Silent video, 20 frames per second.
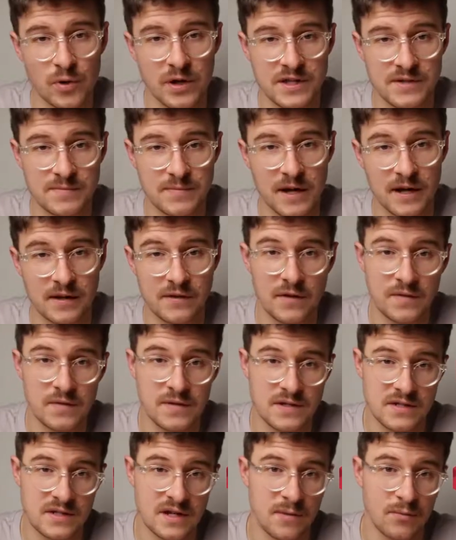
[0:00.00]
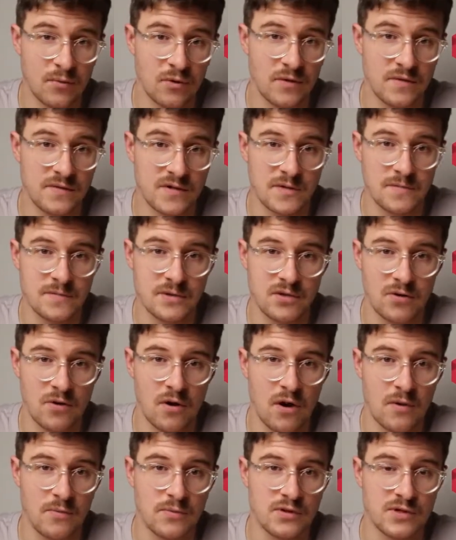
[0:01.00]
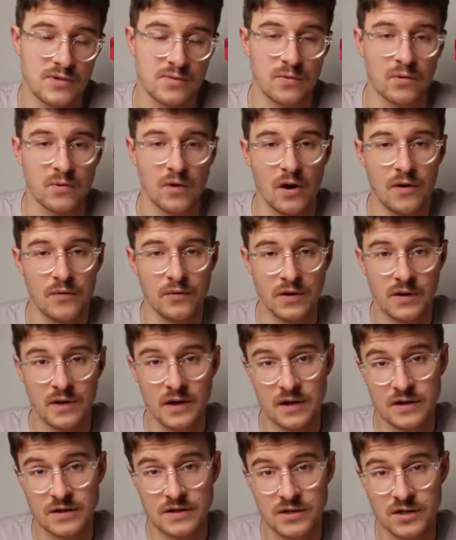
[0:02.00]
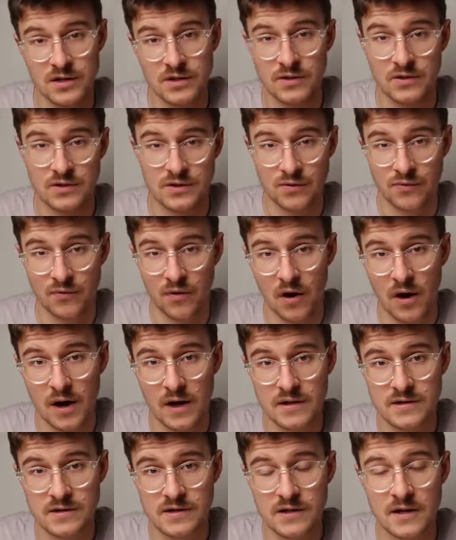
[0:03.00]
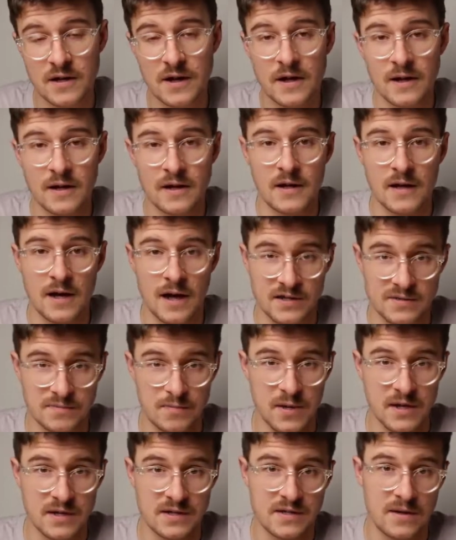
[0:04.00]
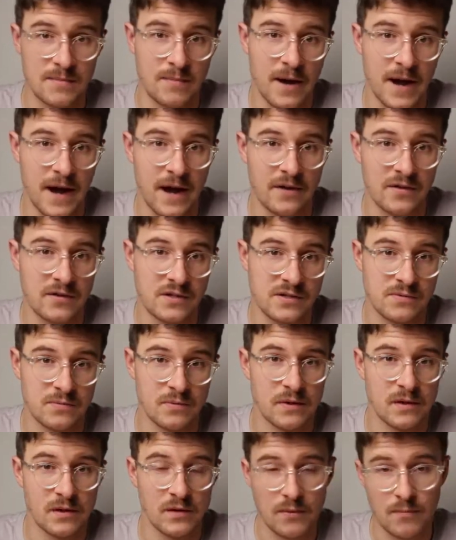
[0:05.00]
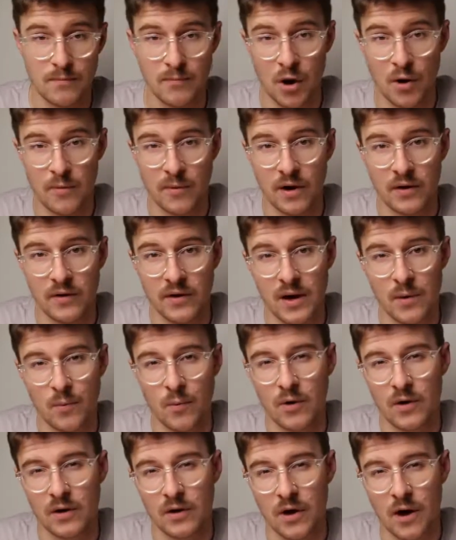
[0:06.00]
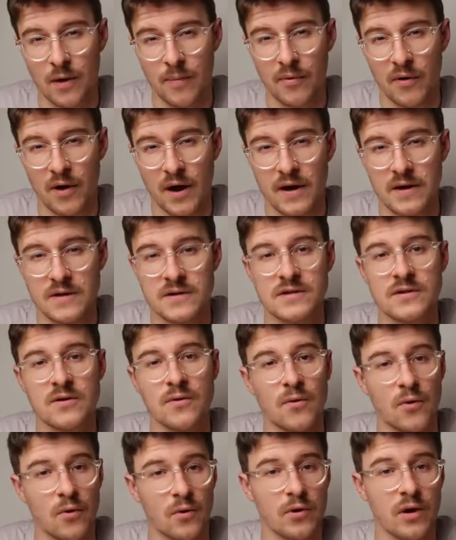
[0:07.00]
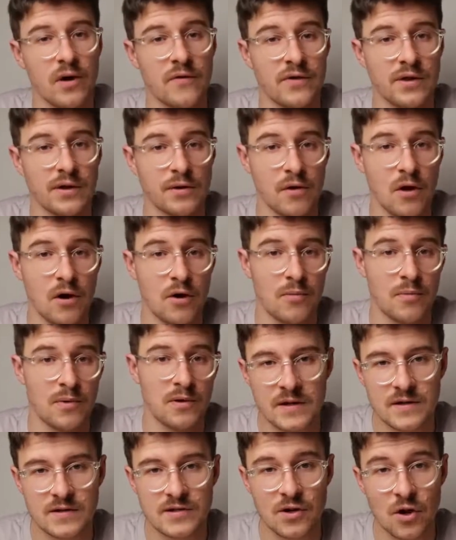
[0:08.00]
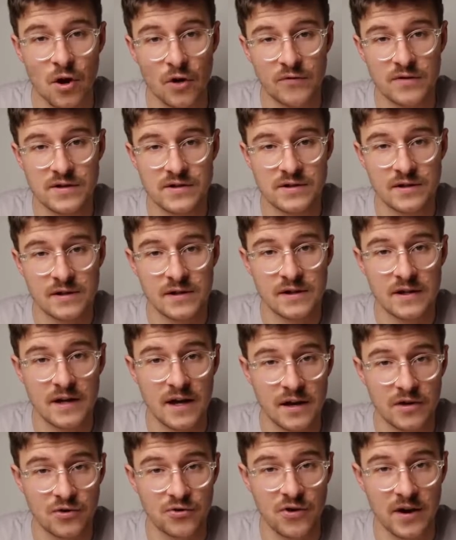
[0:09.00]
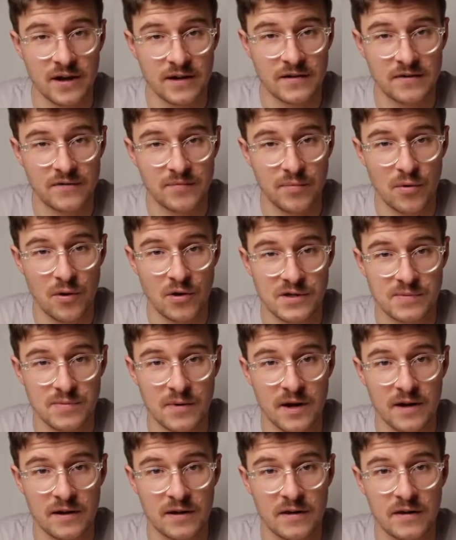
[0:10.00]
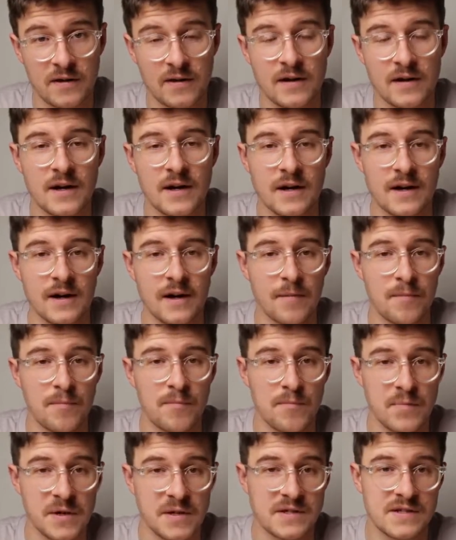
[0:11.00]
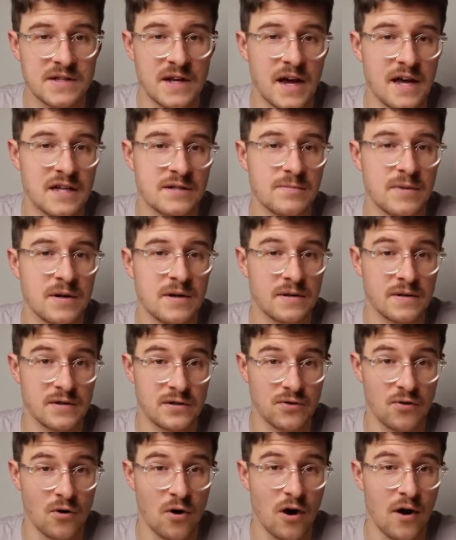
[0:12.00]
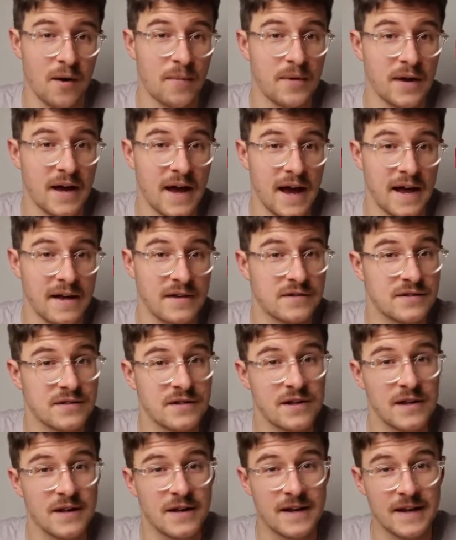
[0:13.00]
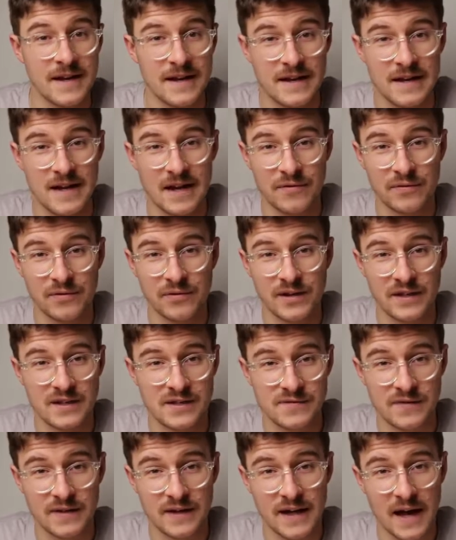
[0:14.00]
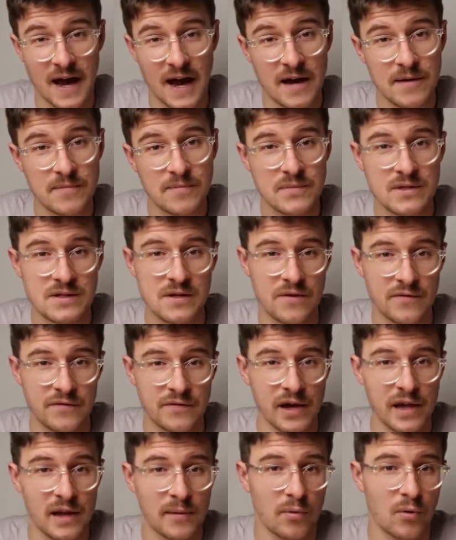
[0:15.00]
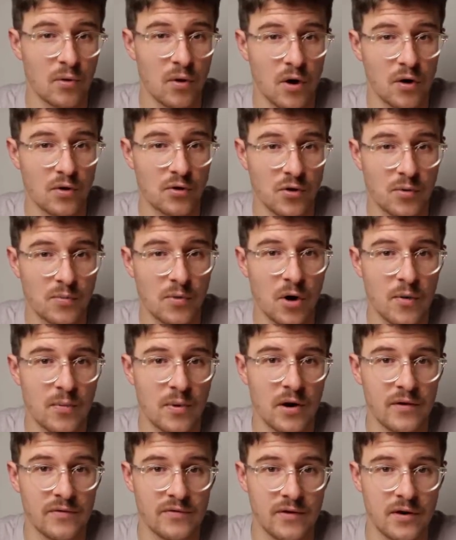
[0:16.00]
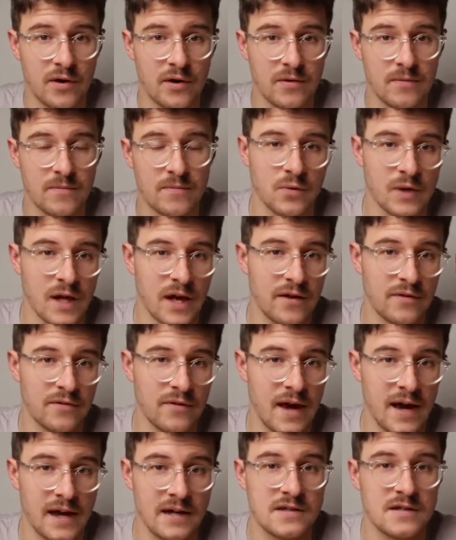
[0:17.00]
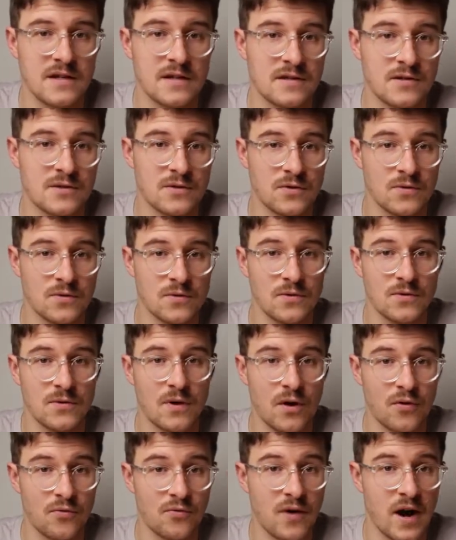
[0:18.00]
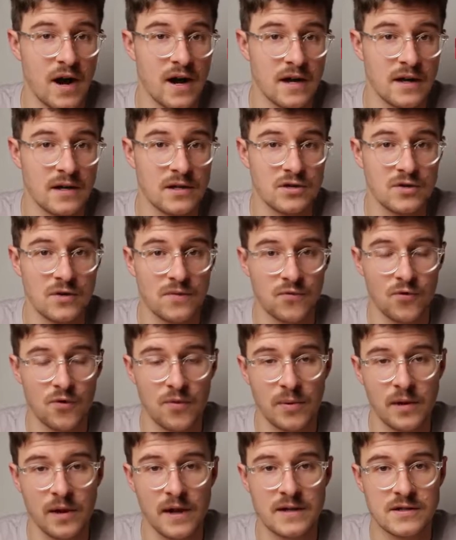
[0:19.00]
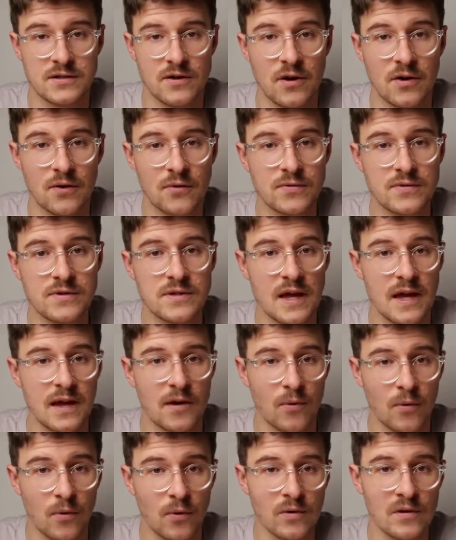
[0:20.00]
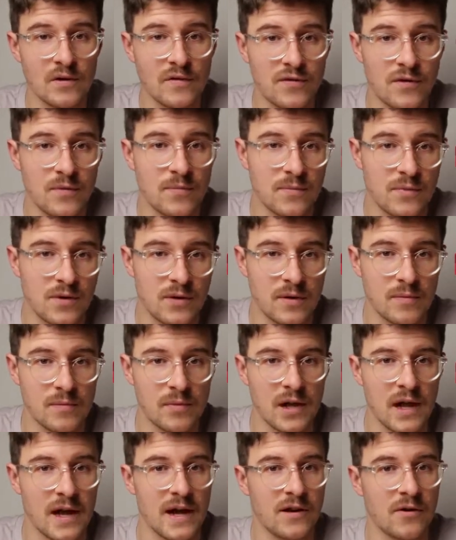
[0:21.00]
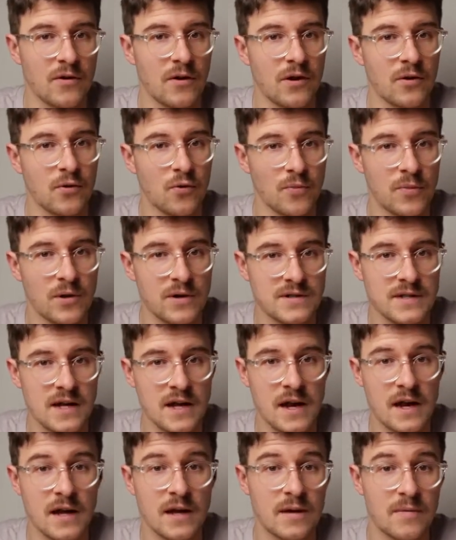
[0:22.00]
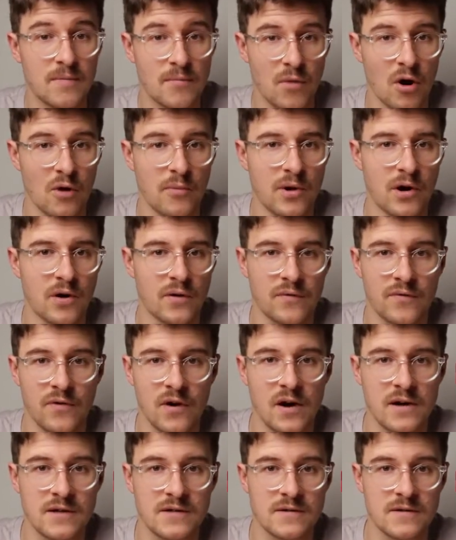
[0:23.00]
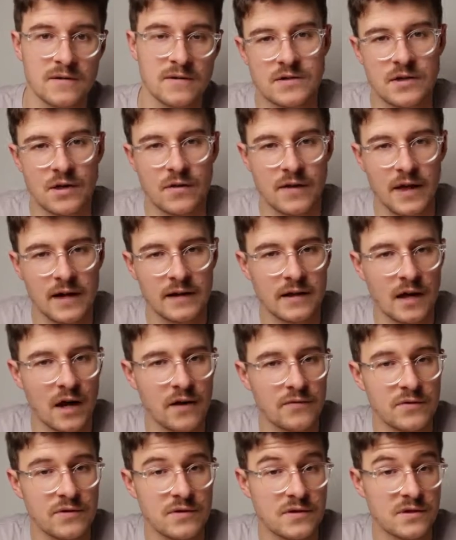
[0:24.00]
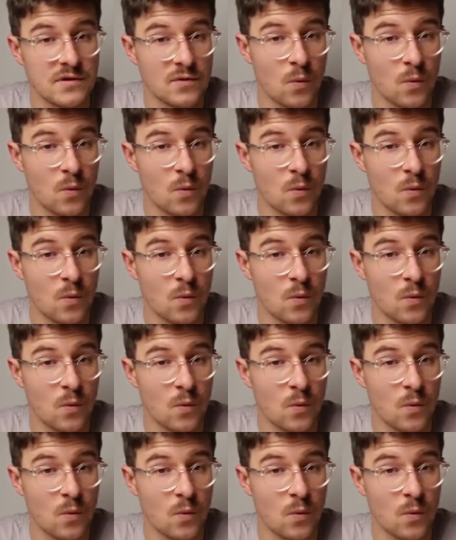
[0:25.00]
would expect that this number of subscribers will only continue to rise as Miggster partners with mobile network operators all over the globe. It's obviously an attractive prospect. Miggster has been described as Netflix for games available on your mobile phone. You will have access to a range of AAA titles, and all of them you can play on almost any mobile device. So that covers